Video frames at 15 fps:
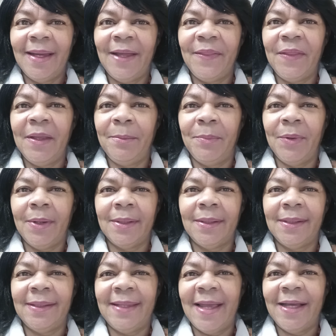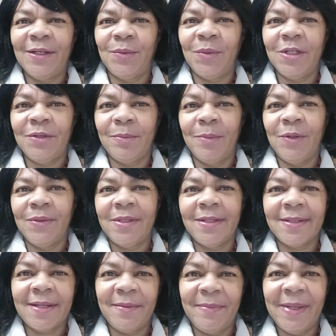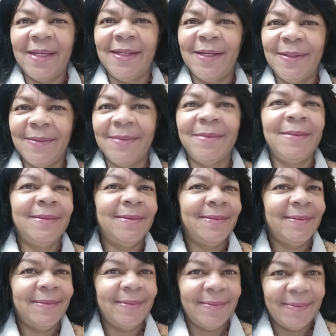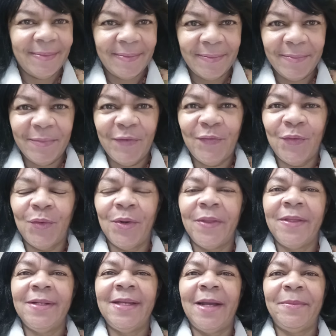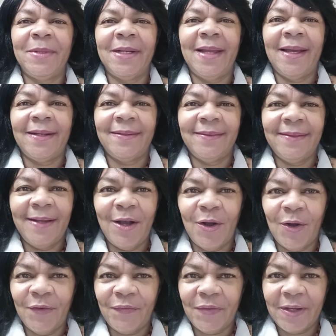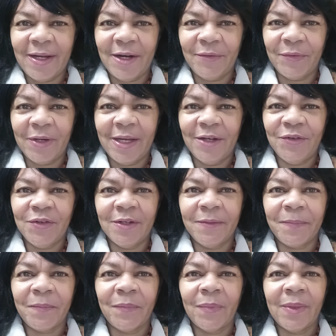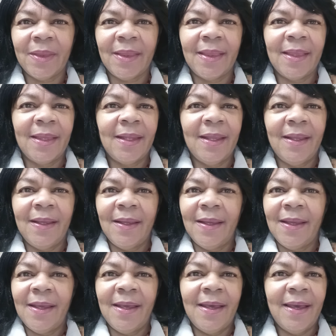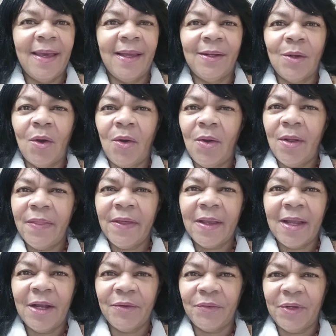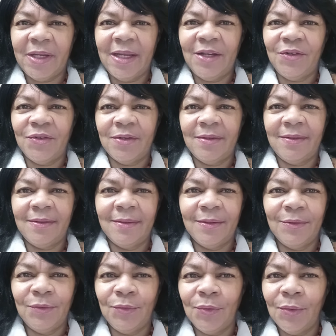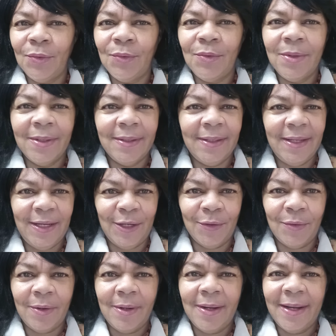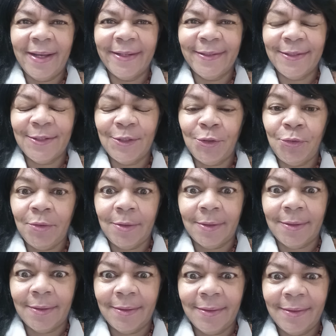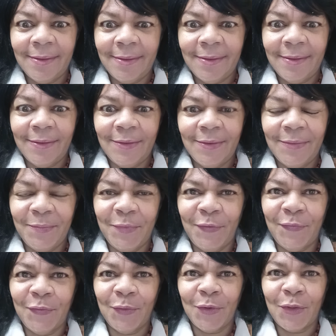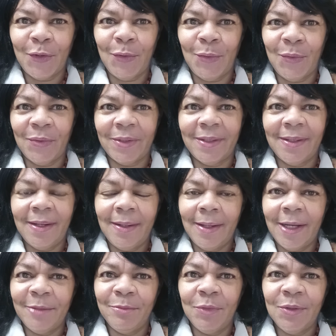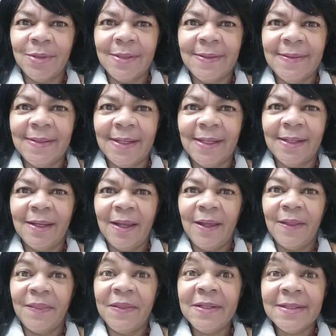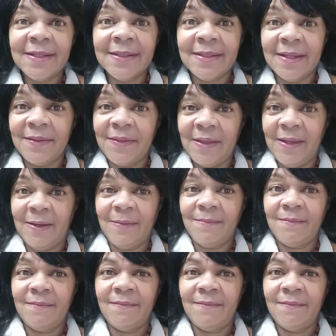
and they brought that which Moses commanded before the tabernacle of the congregation. And all the congregation drew near and stood before the Lord. And Moses said, This is the thing